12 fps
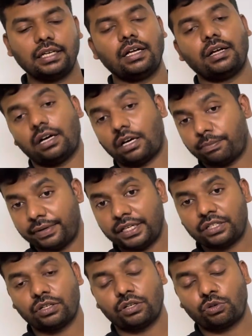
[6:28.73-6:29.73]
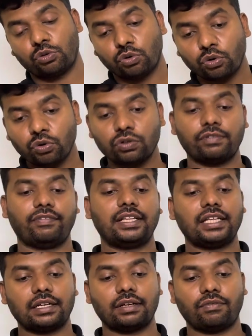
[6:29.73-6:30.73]
or be to know
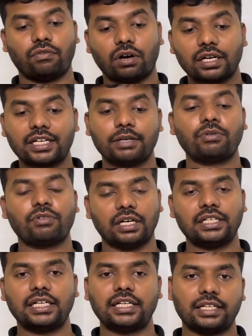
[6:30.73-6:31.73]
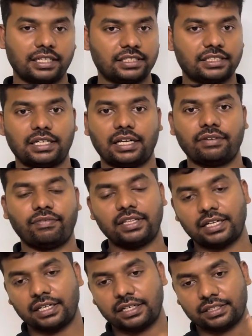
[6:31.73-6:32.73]
whether what type of content it is, like whether
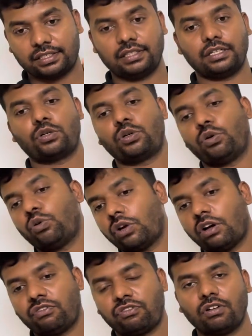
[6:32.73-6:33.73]
it is in the tone of